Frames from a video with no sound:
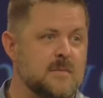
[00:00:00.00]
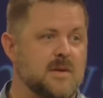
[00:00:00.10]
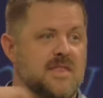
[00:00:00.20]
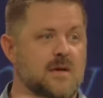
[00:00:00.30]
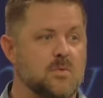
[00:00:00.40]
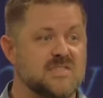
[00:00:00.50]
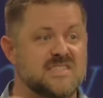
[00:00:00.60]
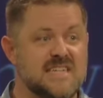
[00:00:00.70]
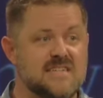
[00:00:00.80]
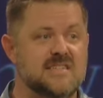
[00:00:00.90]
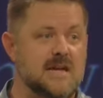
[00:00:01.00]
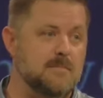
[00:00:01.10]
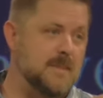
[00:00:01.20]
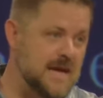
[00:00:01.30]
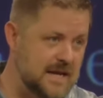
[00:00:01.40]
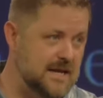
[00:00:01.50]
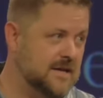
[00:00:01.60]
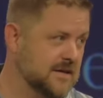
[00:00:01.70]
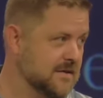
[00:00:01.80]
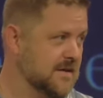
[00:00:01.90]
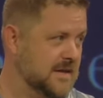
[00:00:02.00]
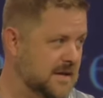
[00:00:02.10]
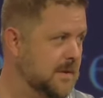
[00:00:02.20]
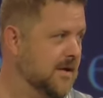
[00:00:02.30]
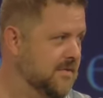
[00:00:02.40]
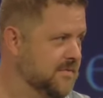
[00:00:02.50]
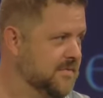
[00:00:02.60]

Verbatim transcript: but they will CC me on the email.